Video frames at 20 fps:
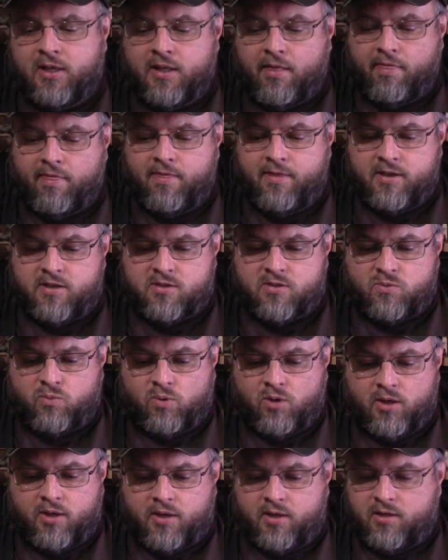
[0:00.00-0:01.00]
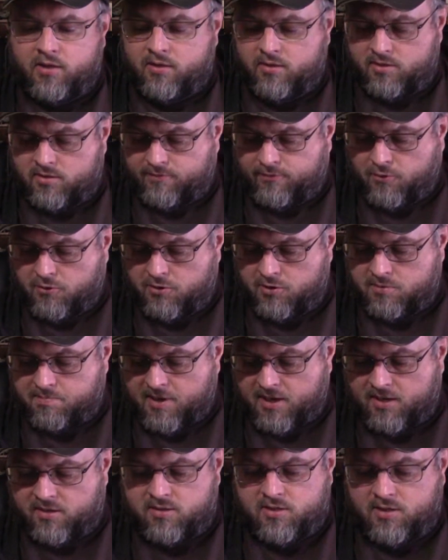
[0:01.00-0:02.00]
This one is, of course,
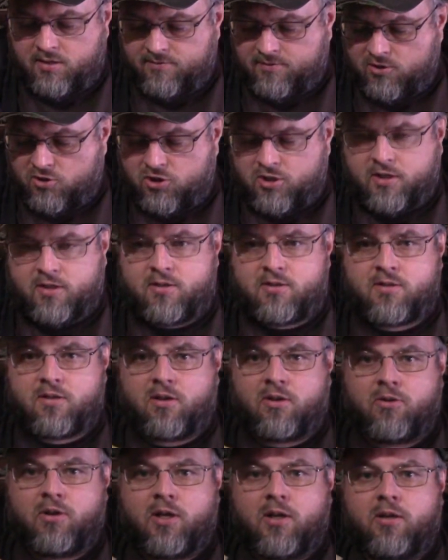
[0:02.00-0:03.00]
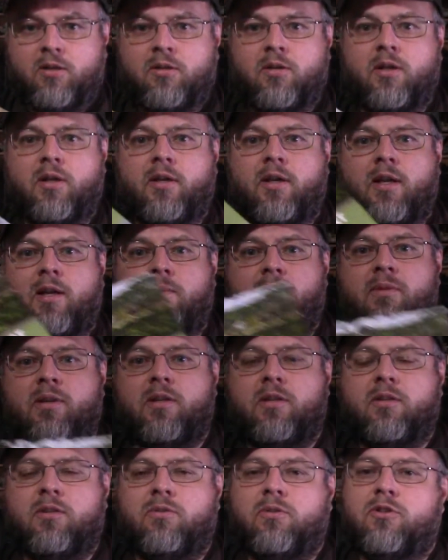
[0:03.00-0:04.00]
by Steven J. Zaloga, a name
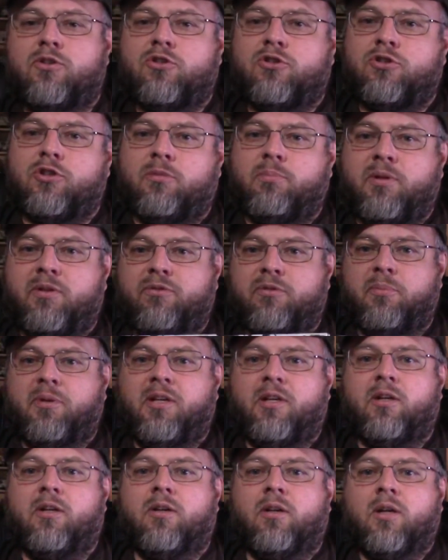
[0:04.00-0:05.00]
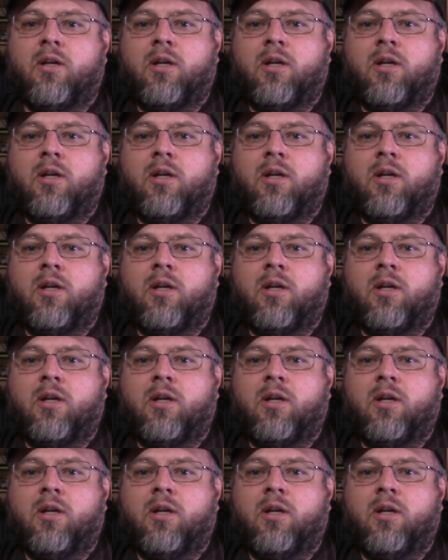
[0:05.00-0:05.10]
that should be familiar